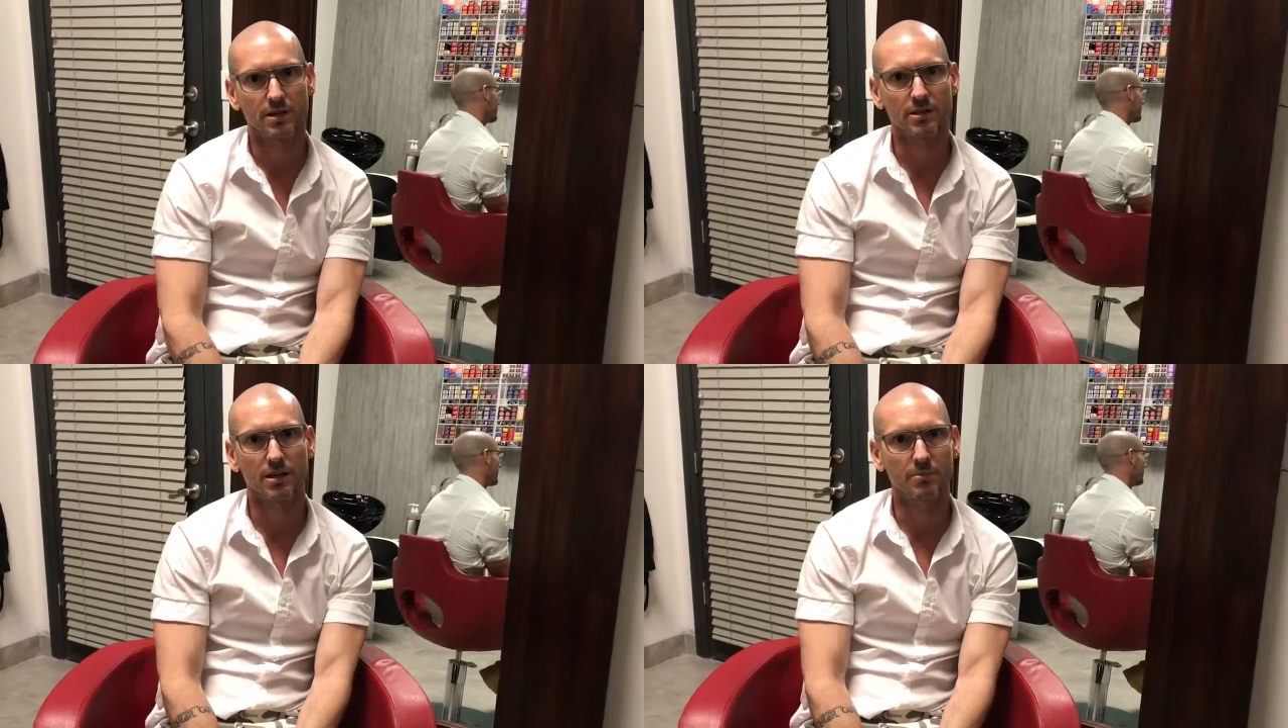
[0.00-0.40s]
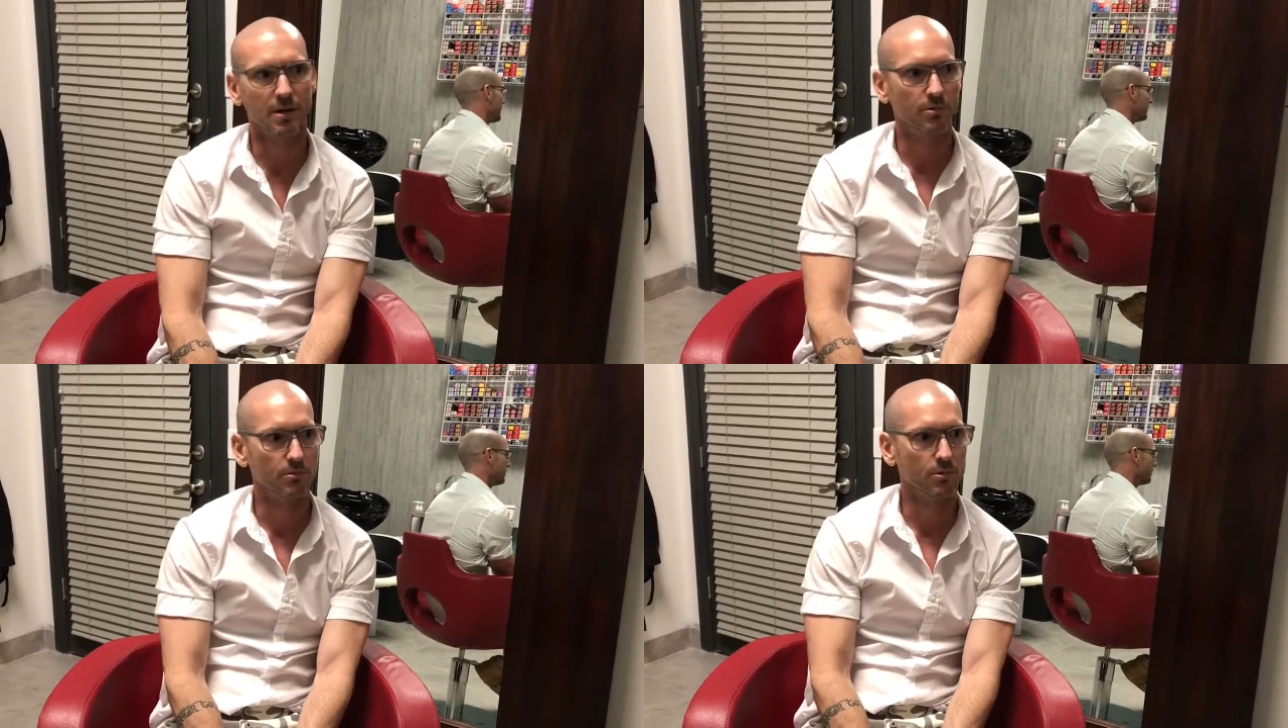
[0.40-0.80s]
I talk
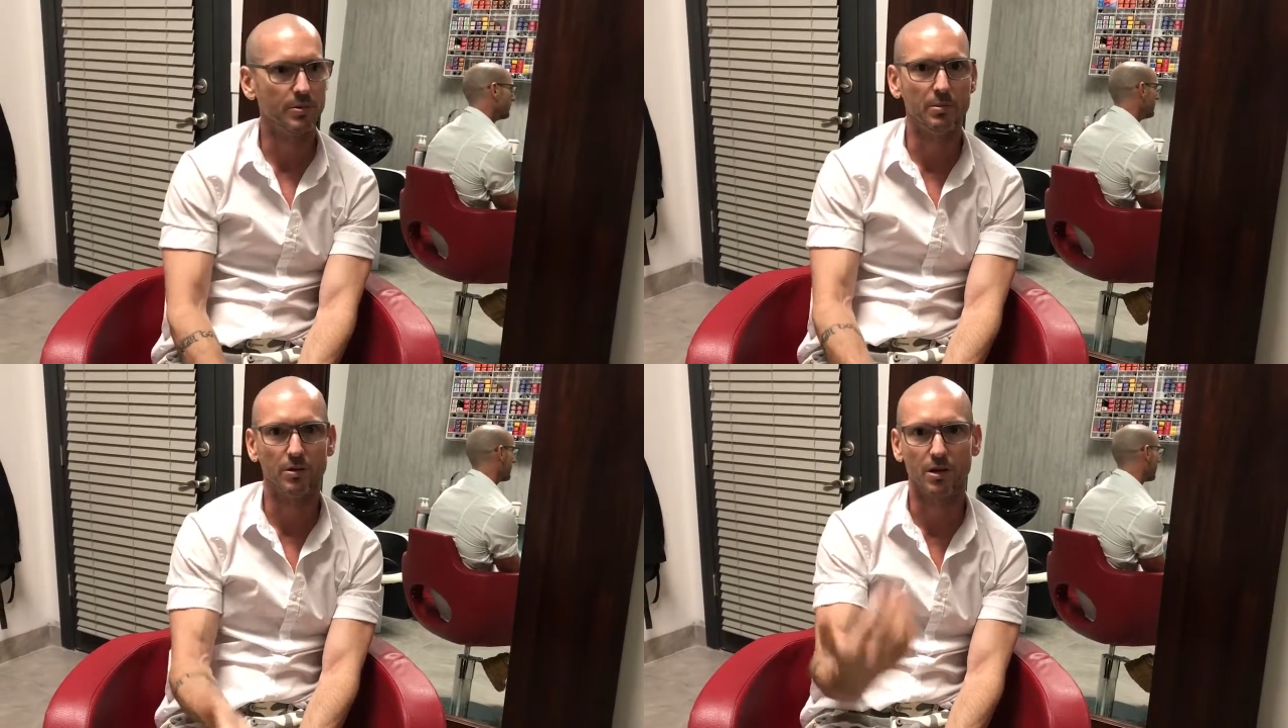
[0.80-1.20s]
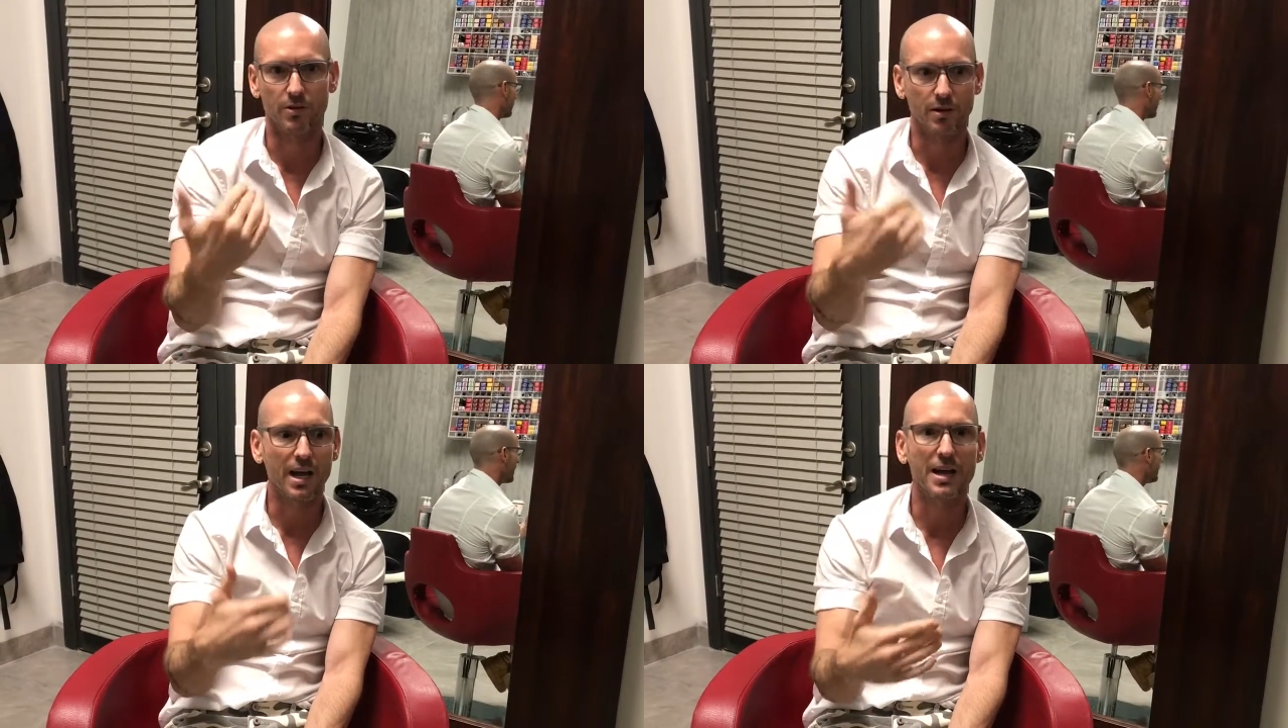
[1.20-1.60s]
about where people are in
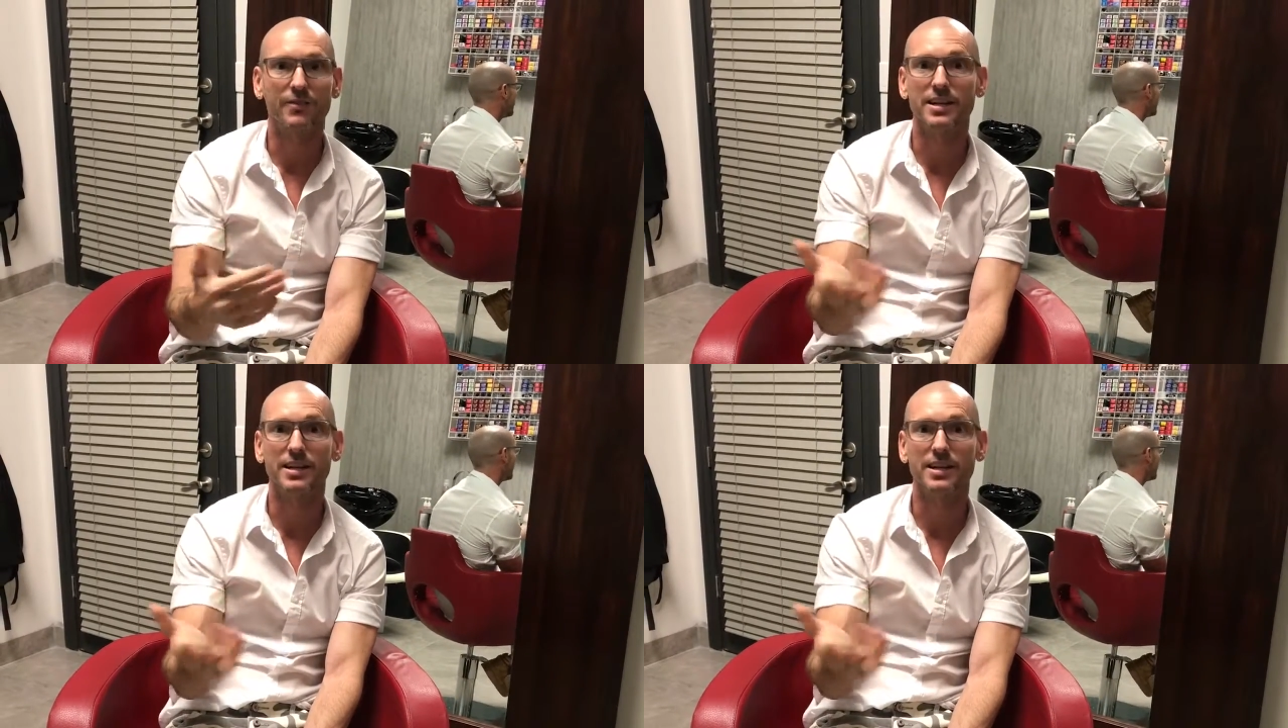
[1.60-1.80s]
their life,